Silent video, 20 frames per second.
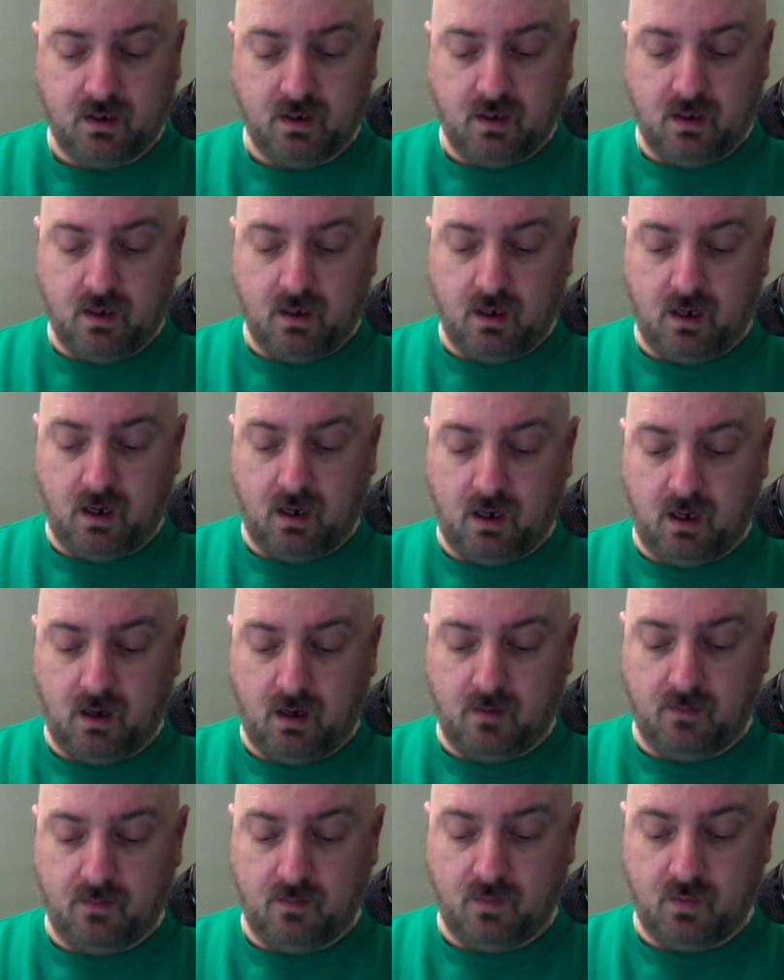
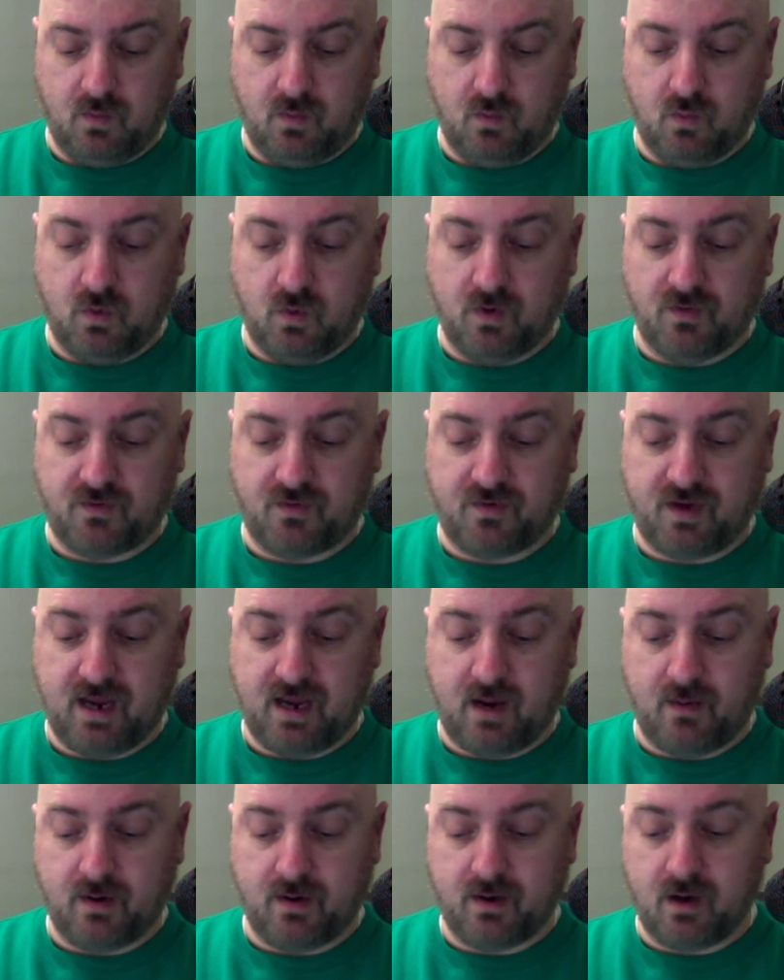We'll see how
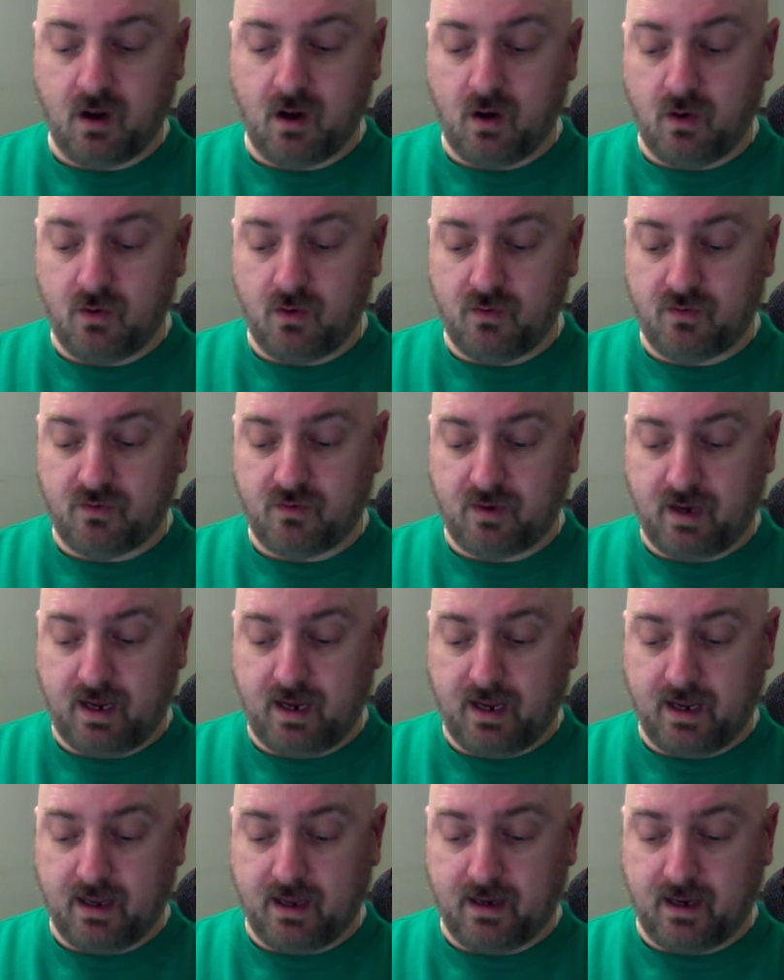it goes,
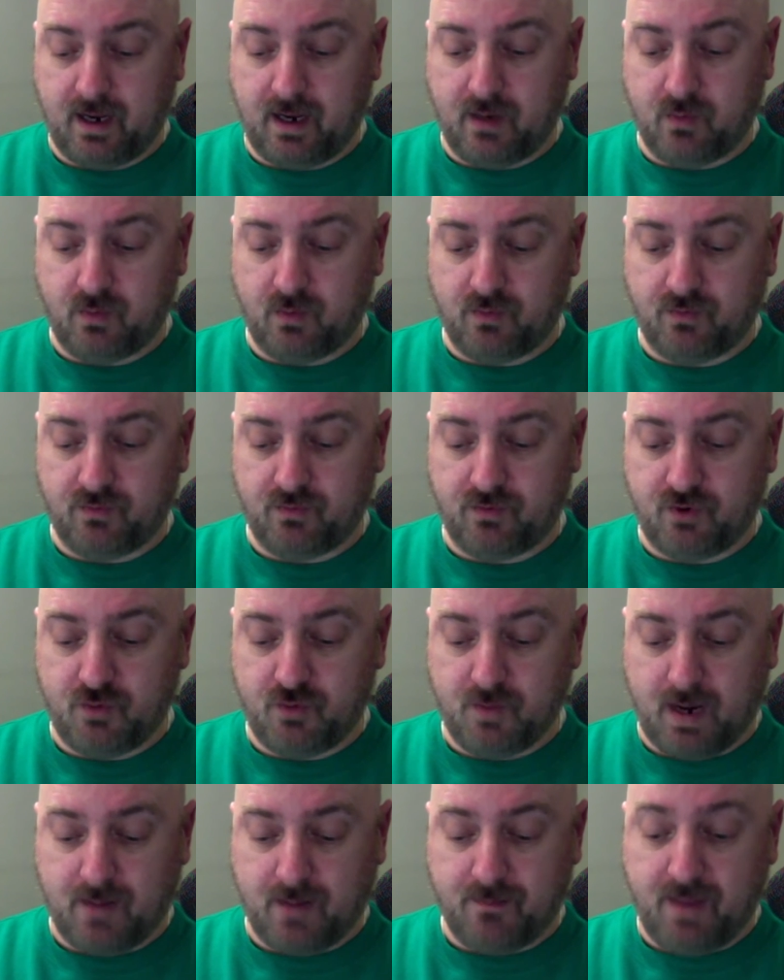and I will do
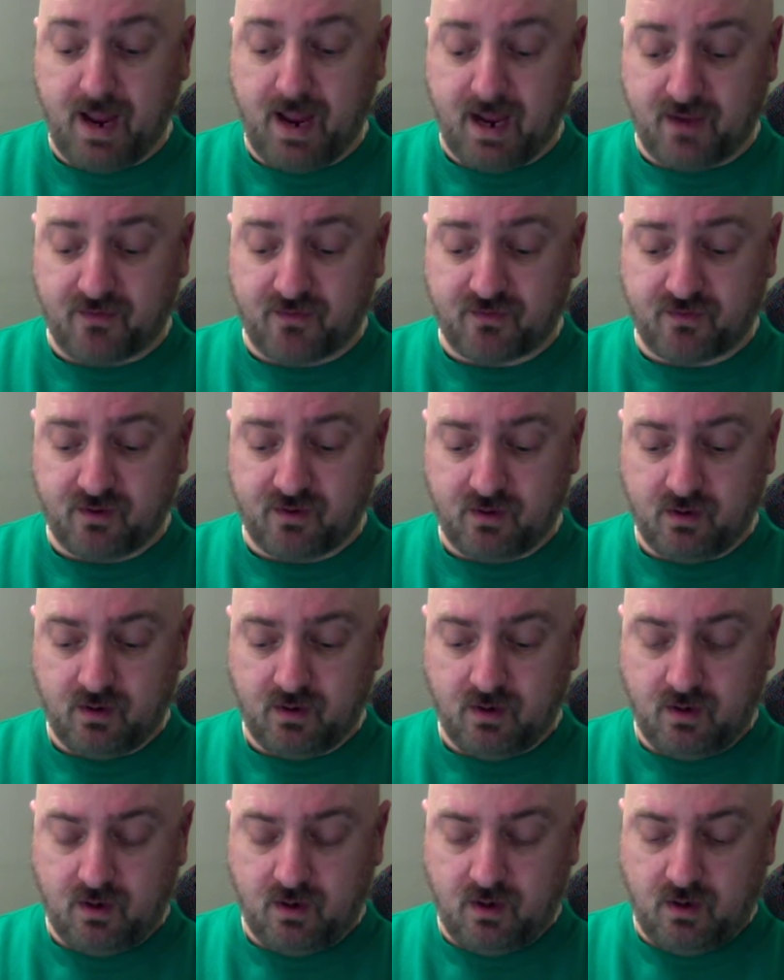my best
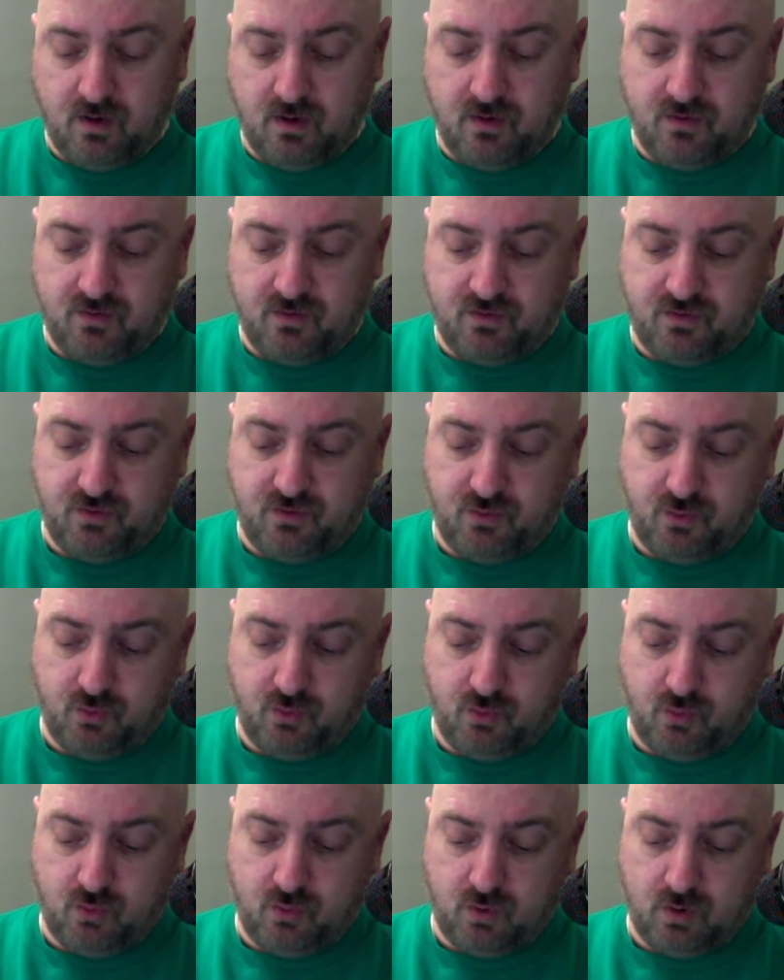
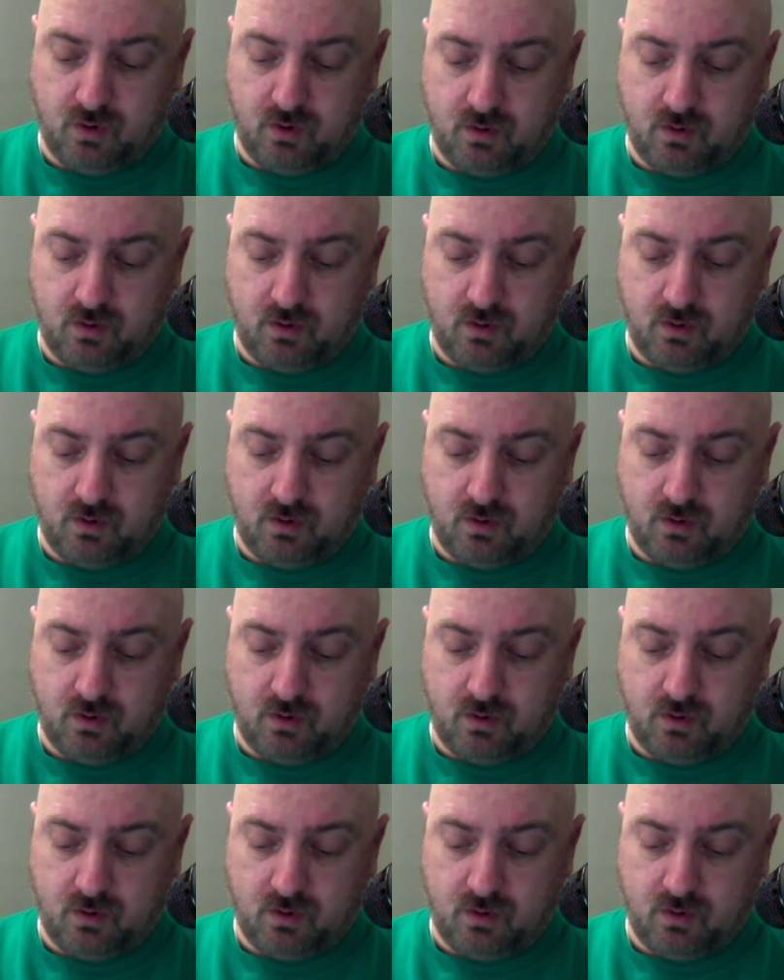to